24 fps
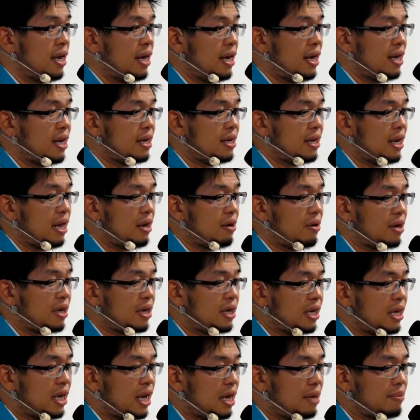And Eric
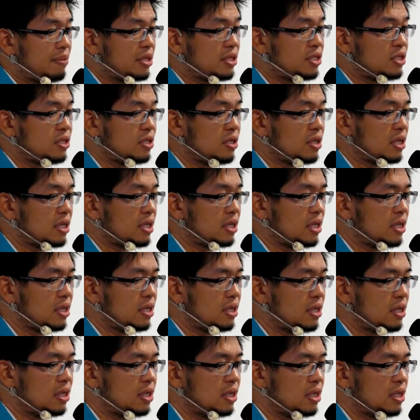came and took
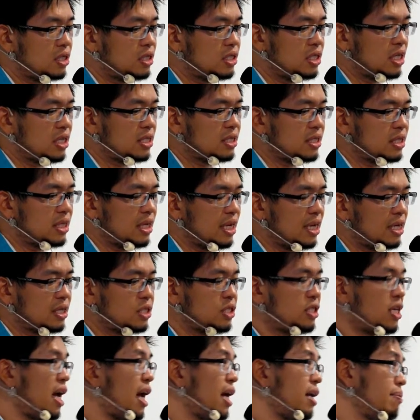just uh,
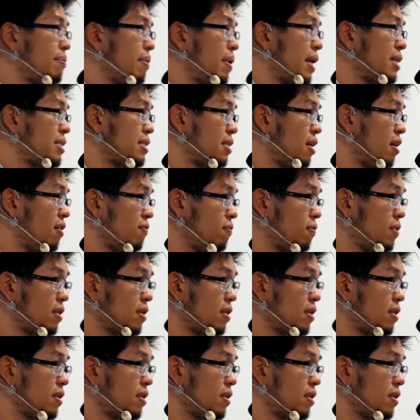Chad and myself.